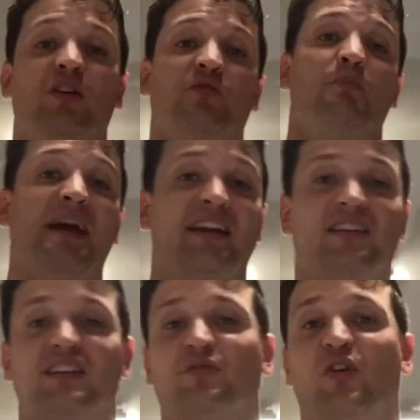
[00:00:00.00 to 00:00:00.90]
If you made
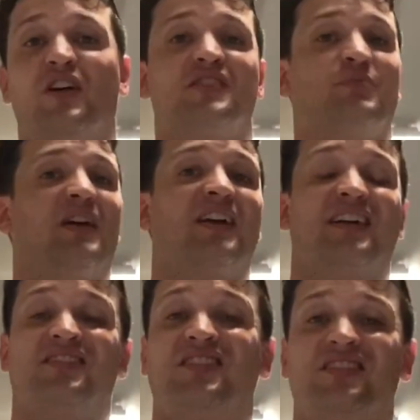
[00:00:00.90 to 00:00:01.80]
it this far, it's probably
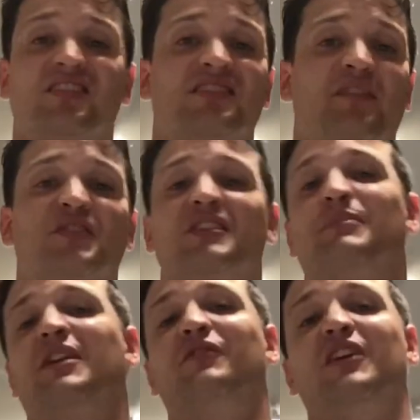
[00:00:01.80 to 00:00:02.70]
like a 16,
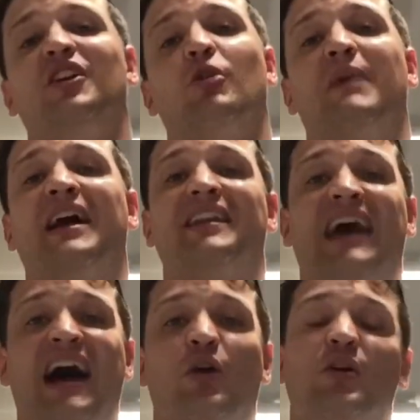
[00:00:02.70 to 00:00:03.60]
17-minute video by
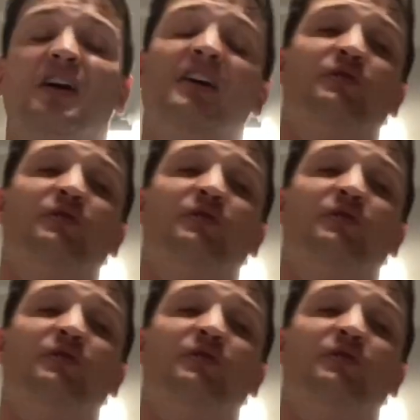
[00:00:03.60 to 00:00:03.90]
now.